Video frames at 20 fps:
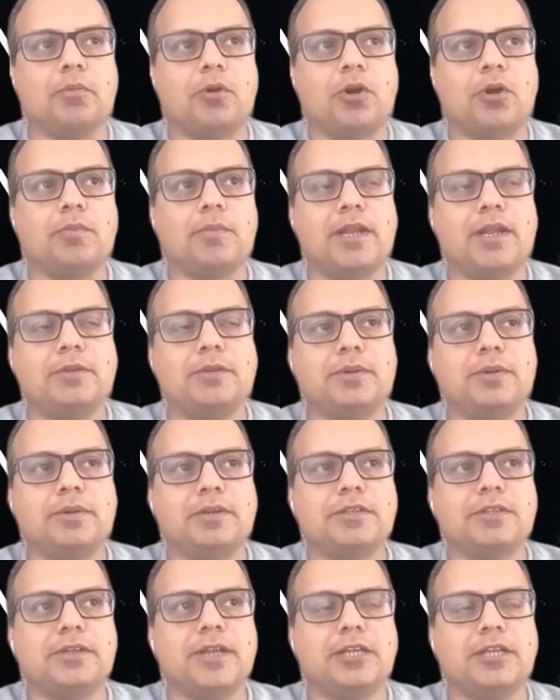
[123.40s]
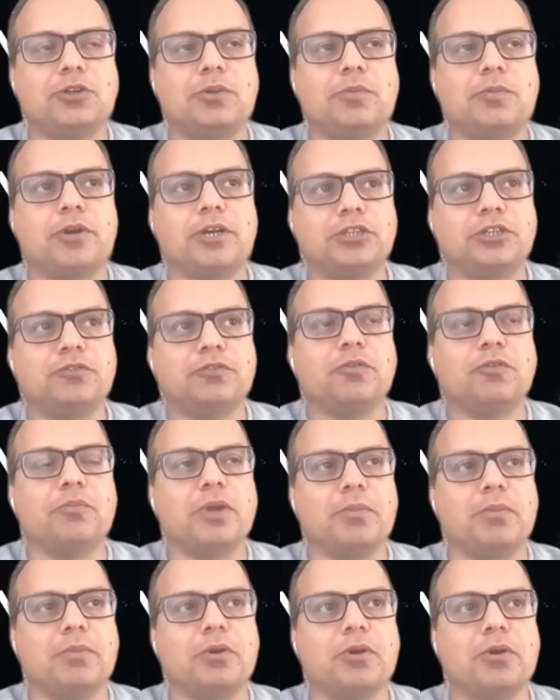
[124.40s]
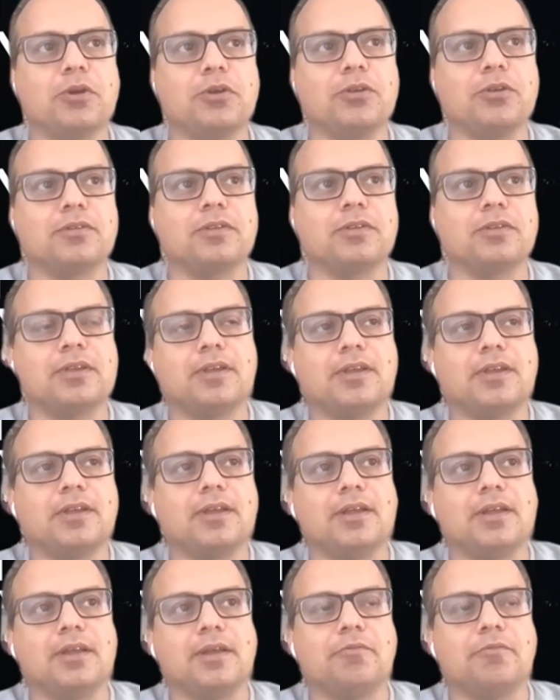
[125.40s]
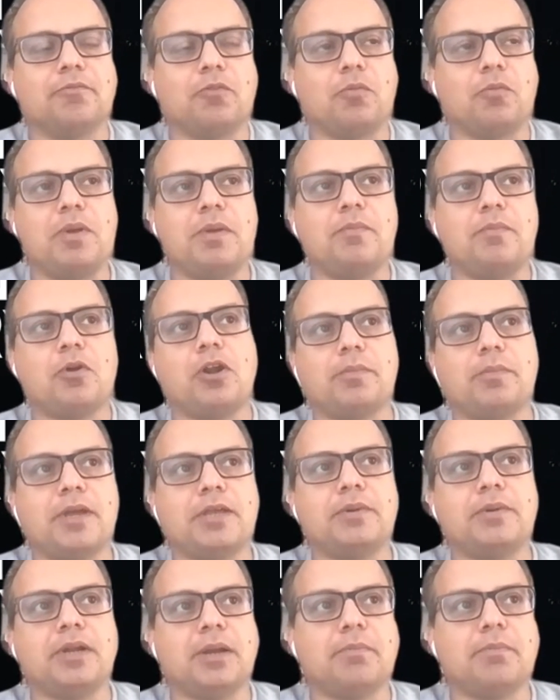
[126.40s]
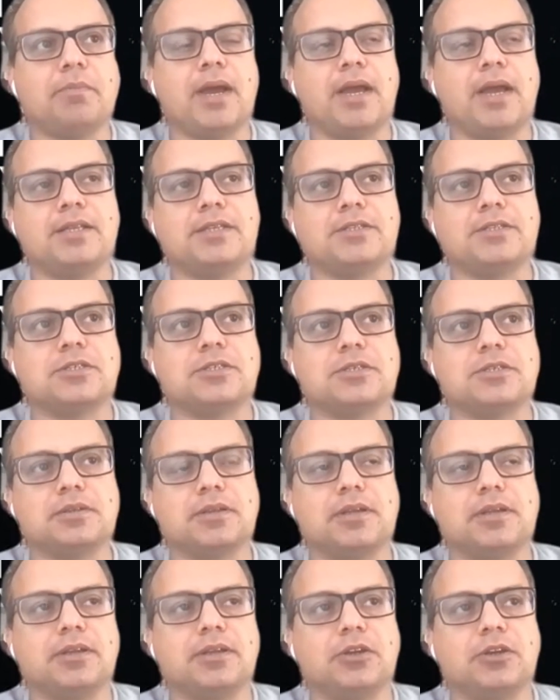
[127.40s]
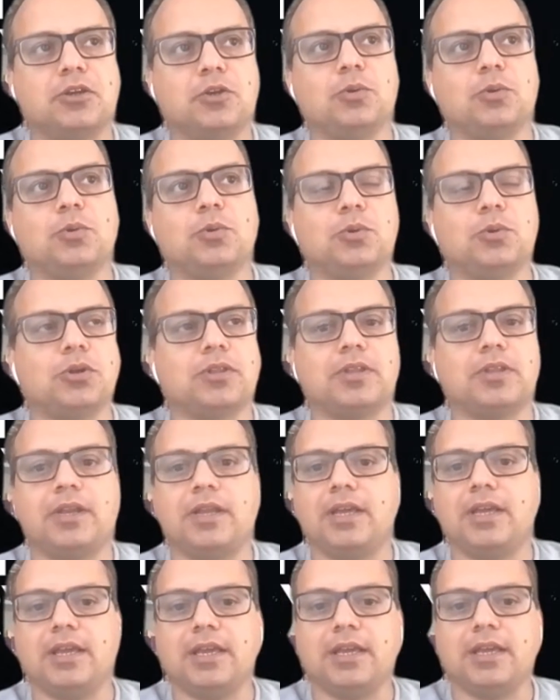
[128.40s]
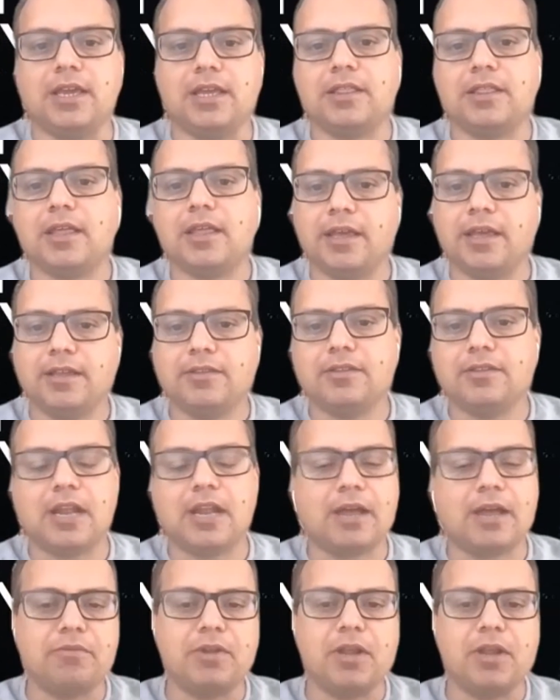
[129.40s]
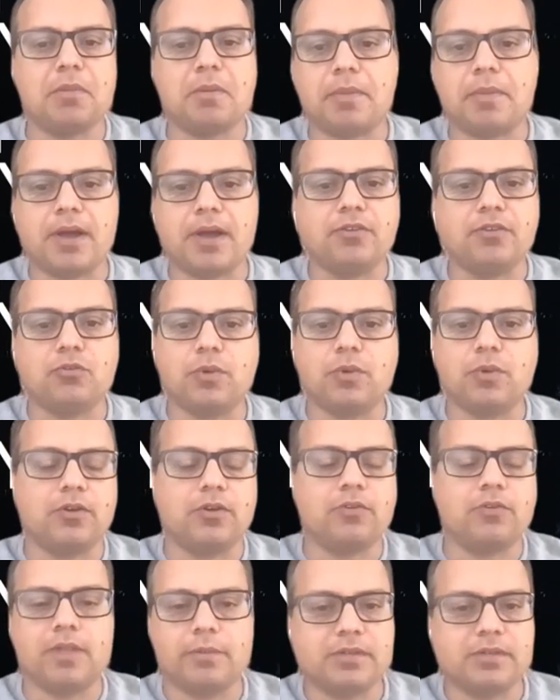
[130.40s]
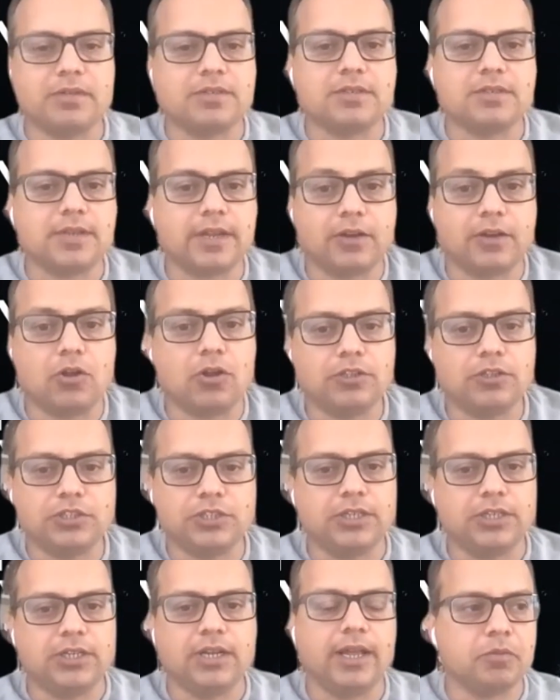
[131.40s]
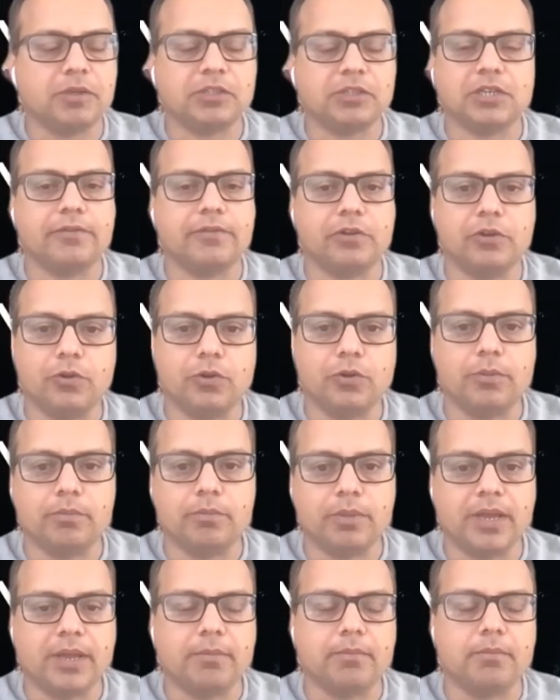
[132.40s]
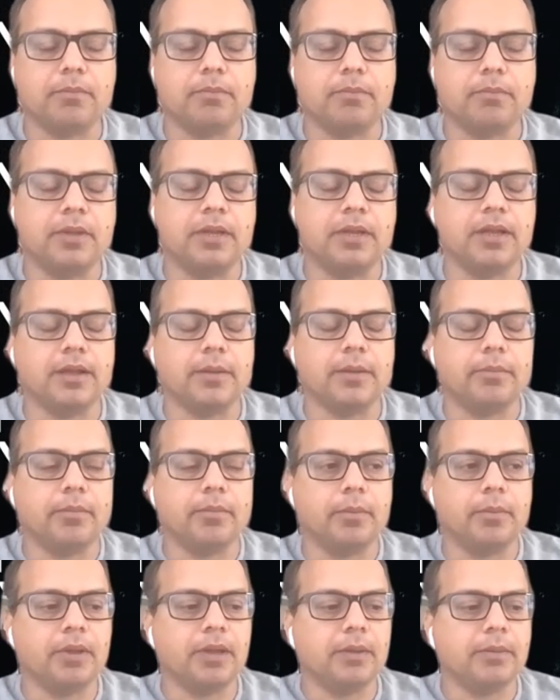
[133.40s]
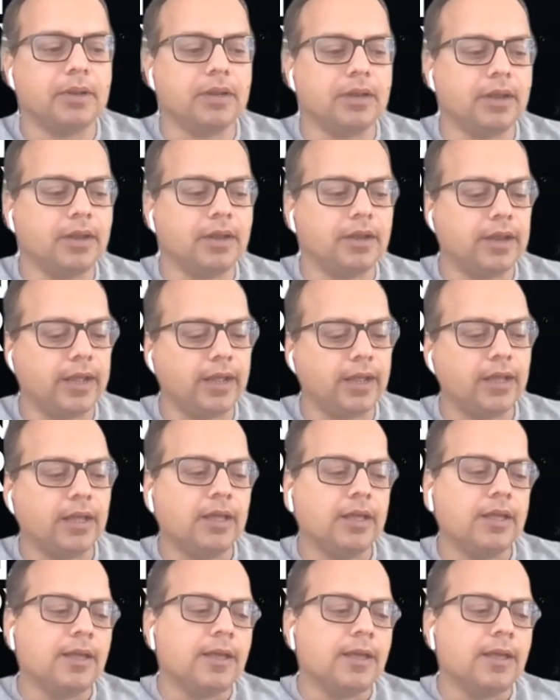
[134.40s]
product management is a natural progression for me, because for me, product management combines 2 or 3 key things that I have done in my past. One of them is technology, especially when you're doing being a PM in tech.